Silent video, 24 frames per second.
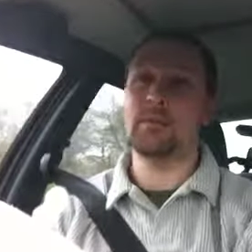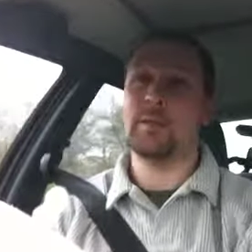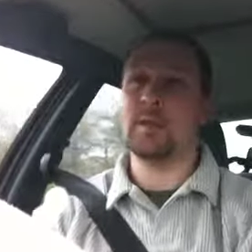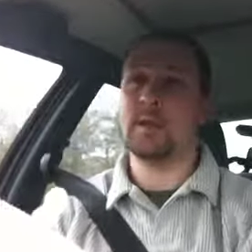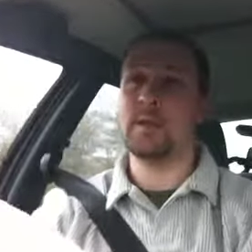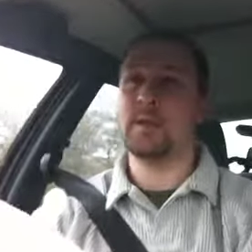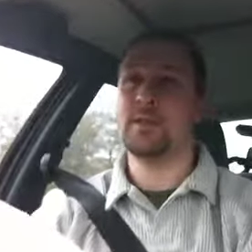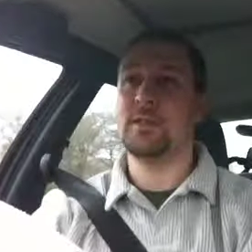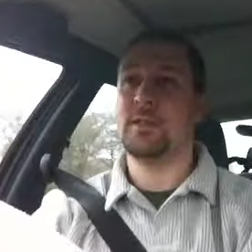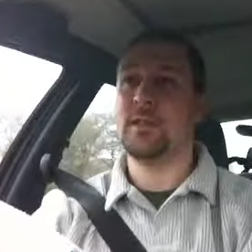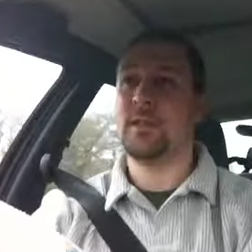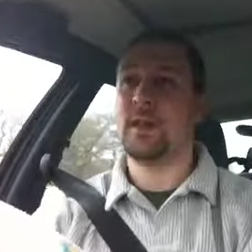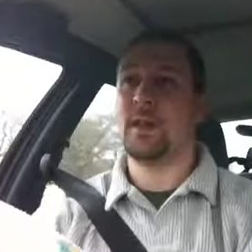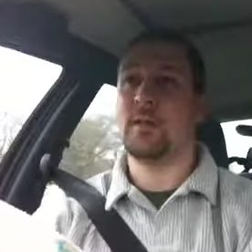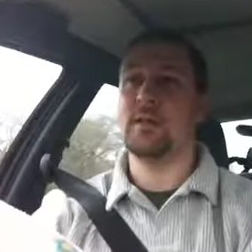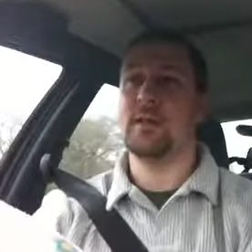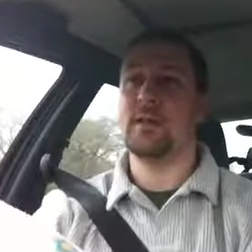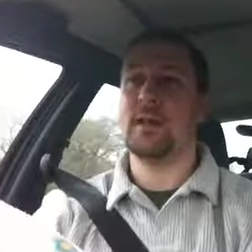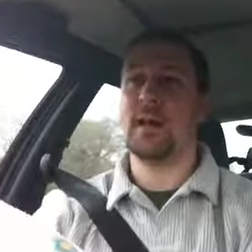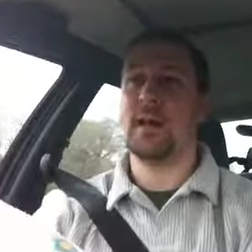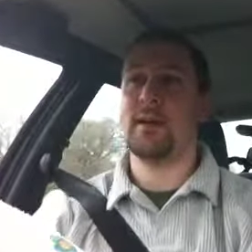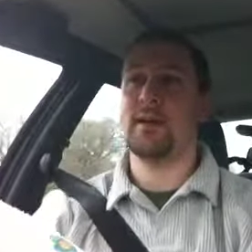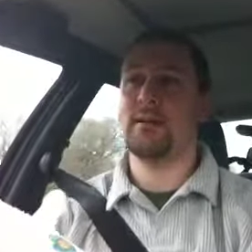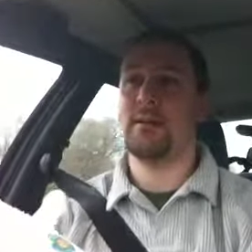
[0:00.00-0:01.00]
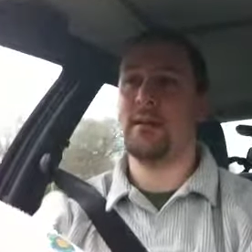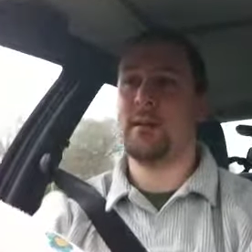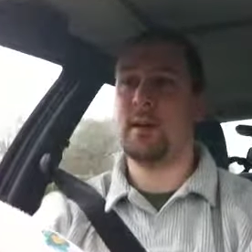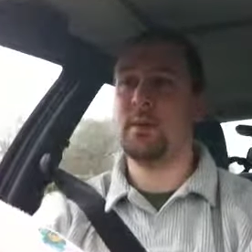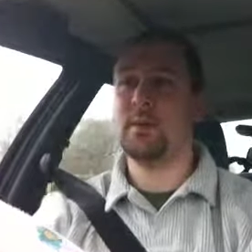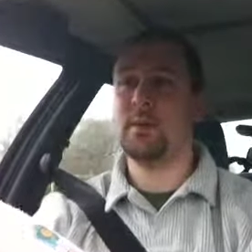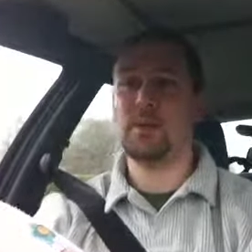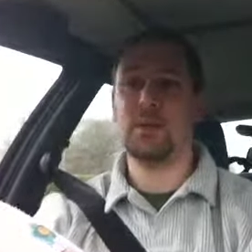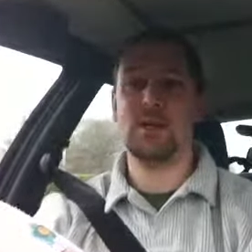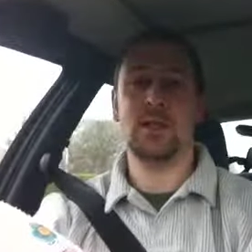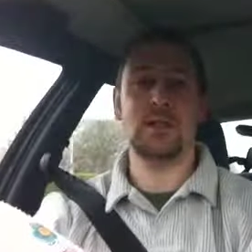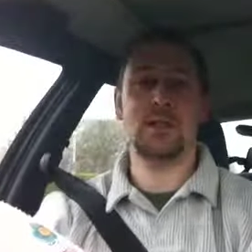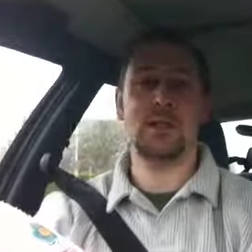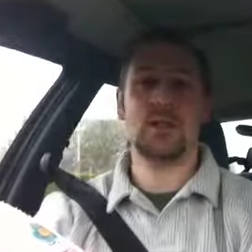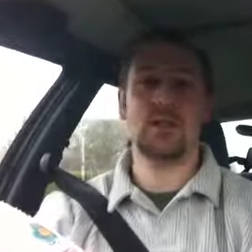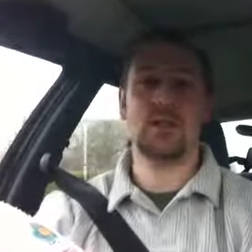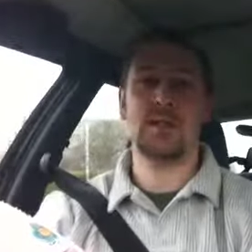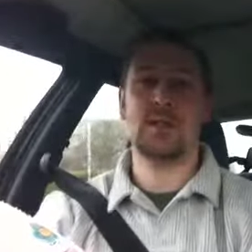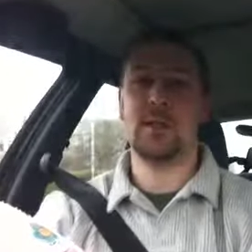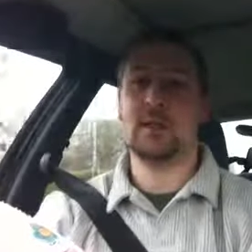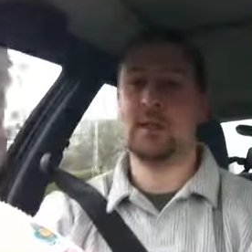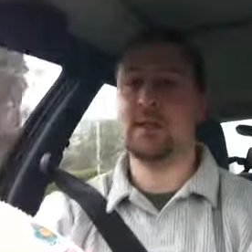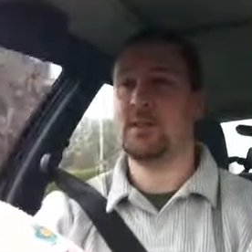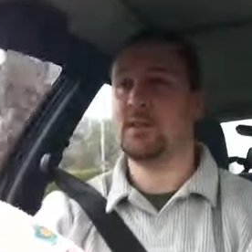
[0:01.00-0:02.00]
because you don't have the opportunity
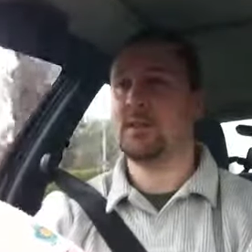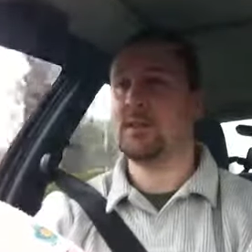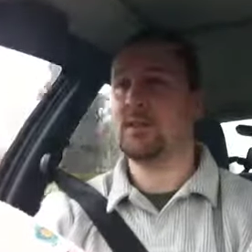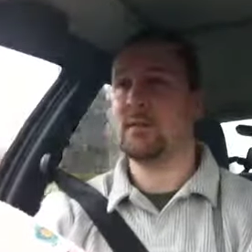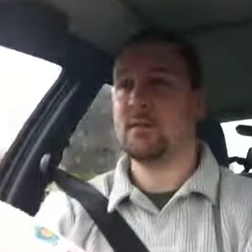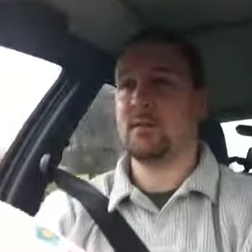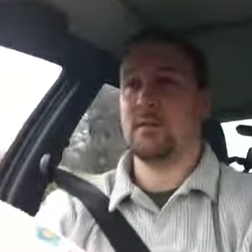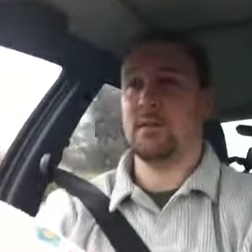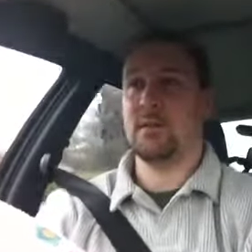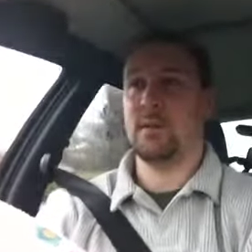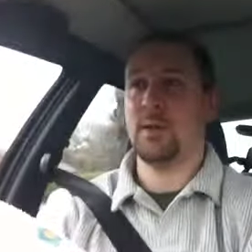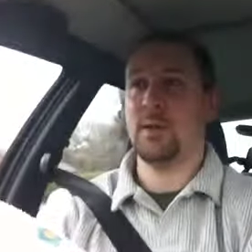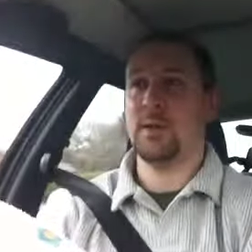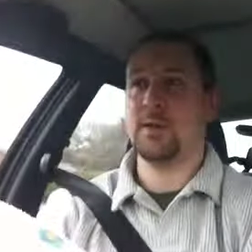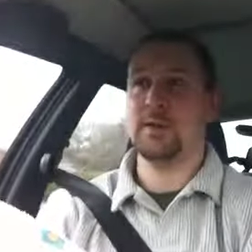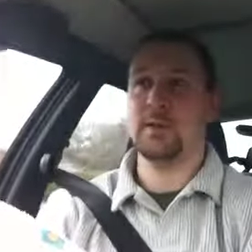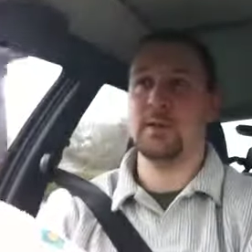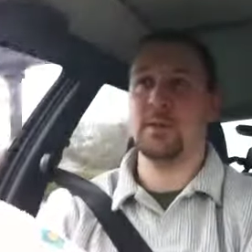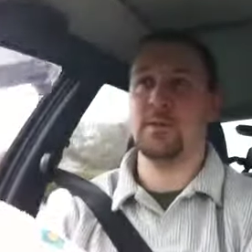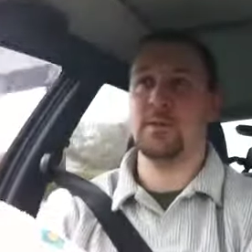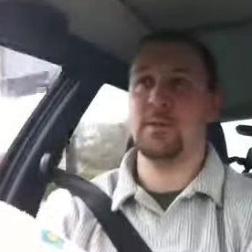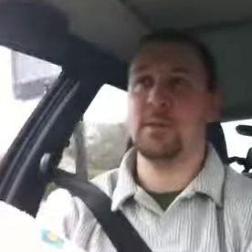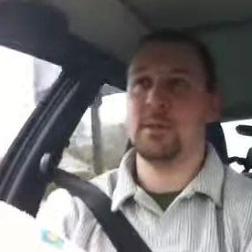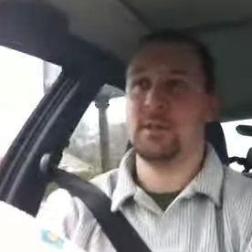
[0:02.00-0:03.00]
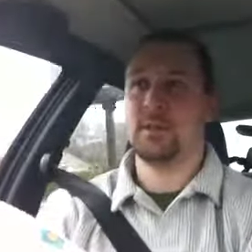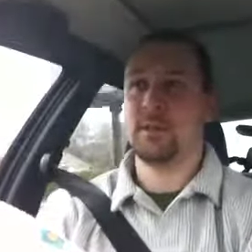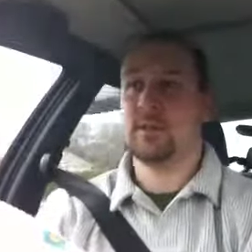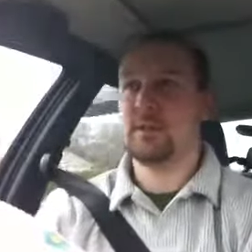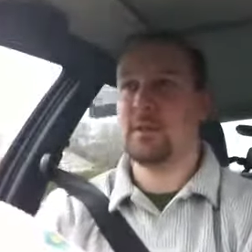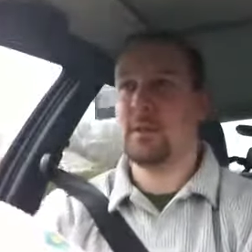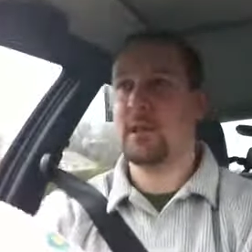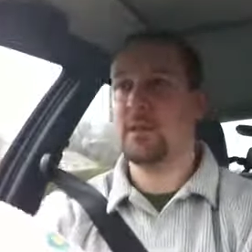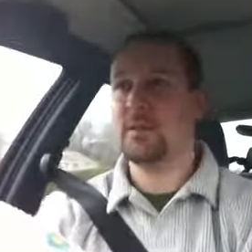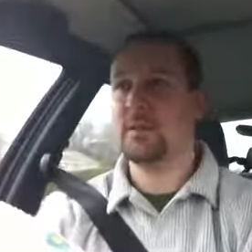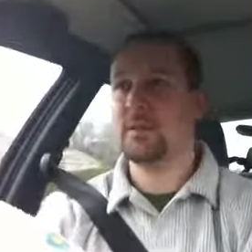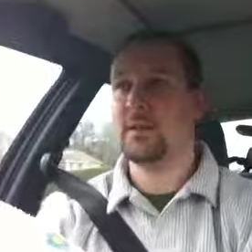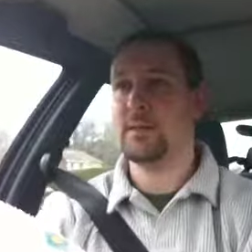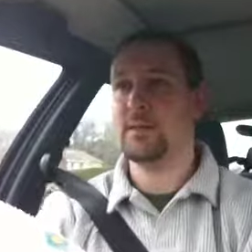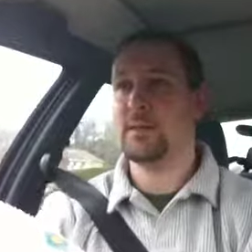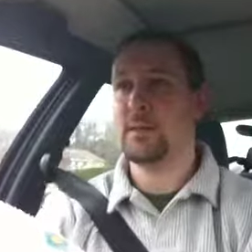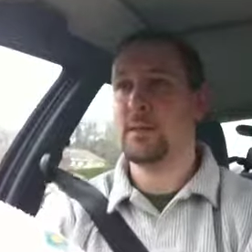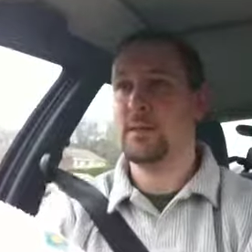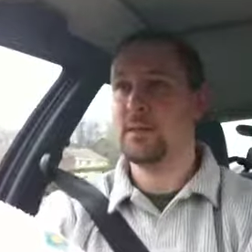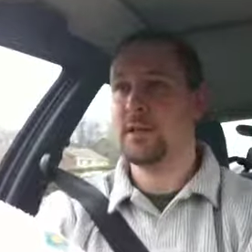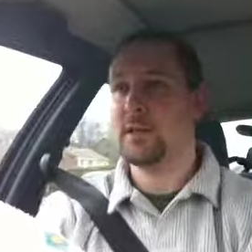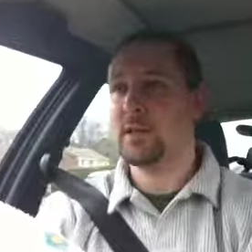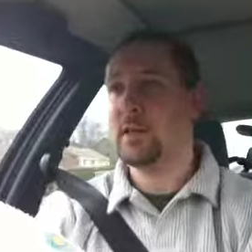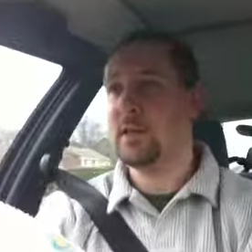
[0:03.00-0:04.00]
to touch the person, which, you know, seems
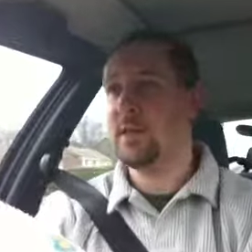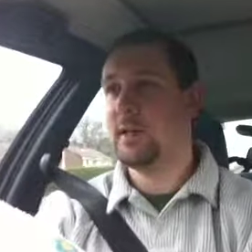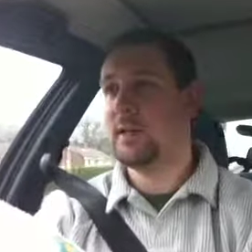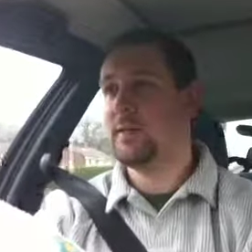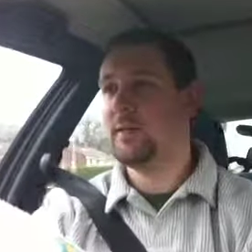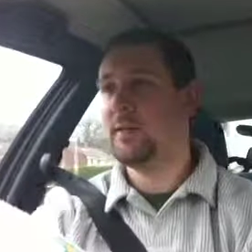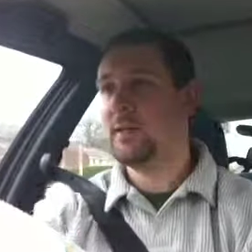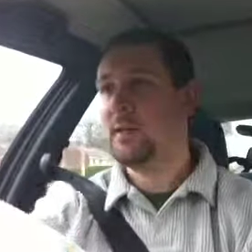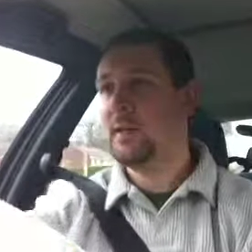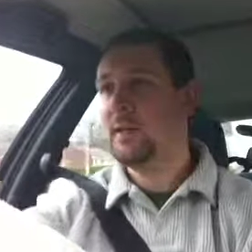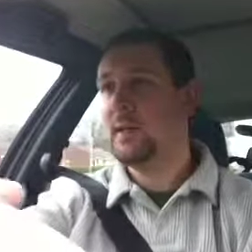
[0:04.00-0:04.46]
logical enough.